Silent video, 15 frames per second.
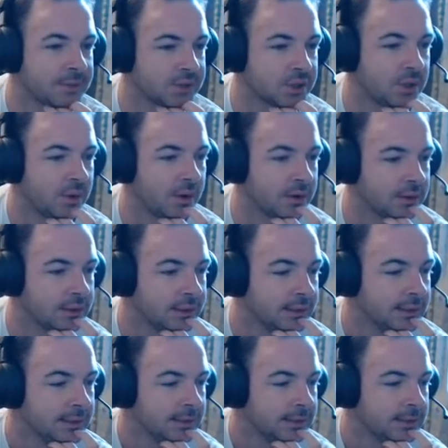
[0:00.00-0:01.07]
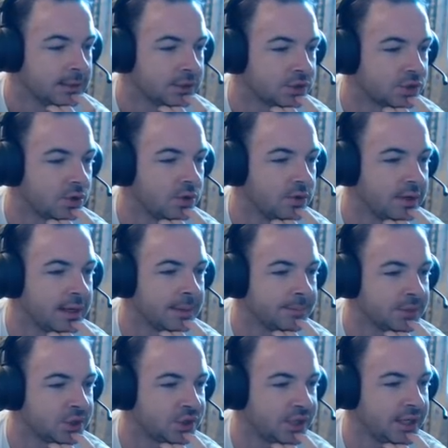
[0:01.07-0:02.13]
must go on. So,
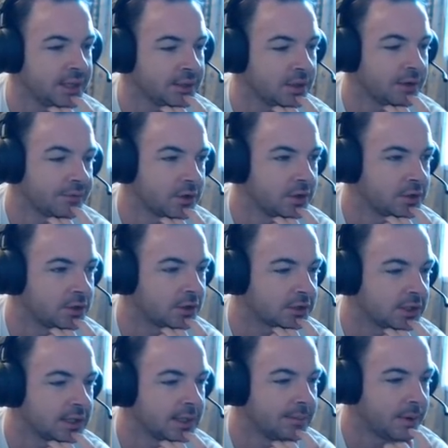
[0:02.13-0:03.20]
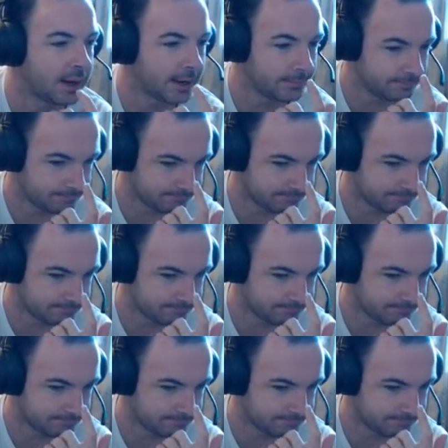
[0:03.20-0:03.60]
seeing that I've got a doctor nearby,